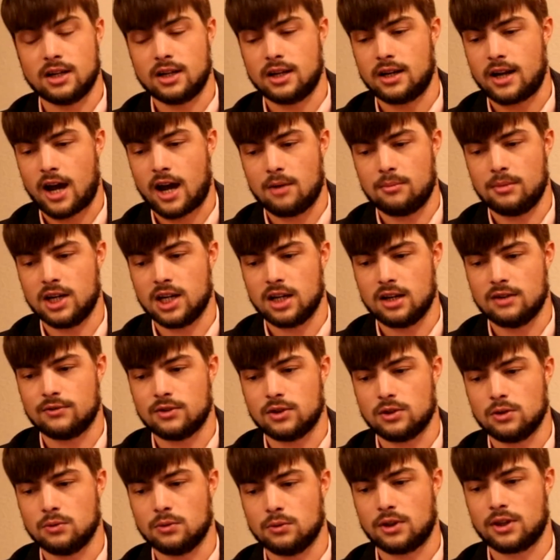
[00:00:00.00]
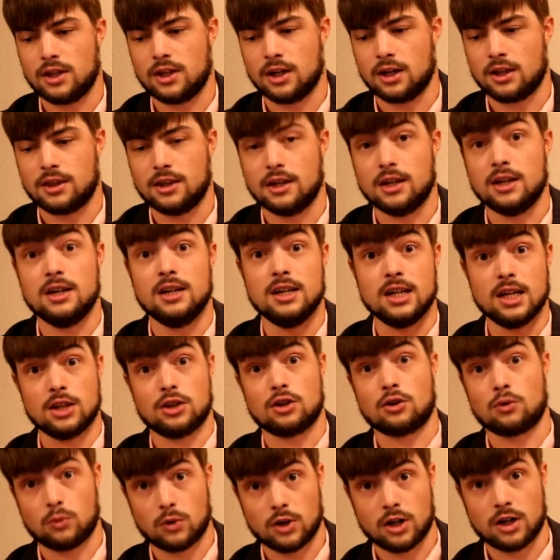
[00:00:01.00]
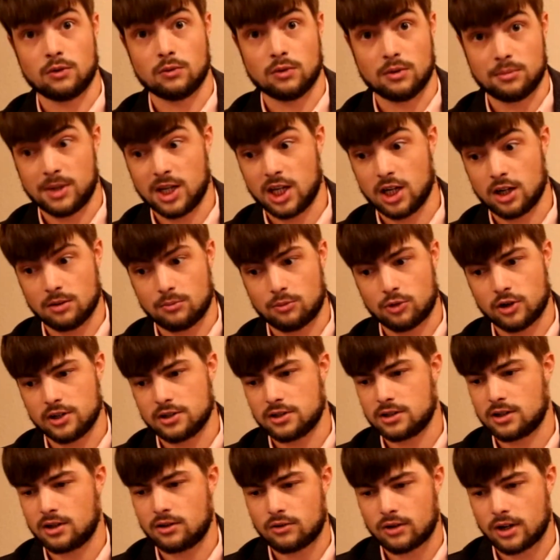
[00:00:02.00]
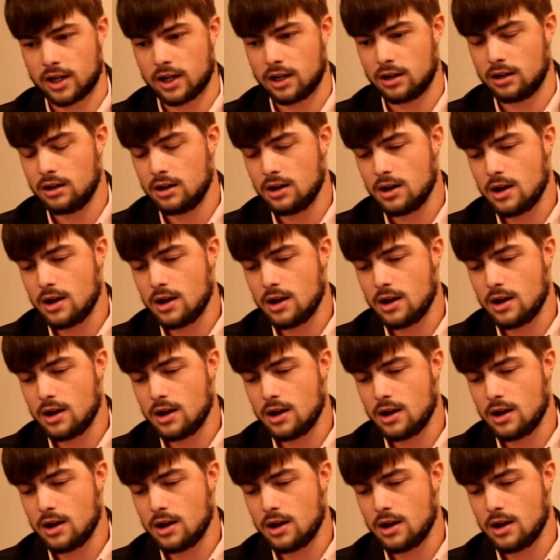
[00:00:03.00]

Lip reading: and how many of you think that neither one would be a good president, right?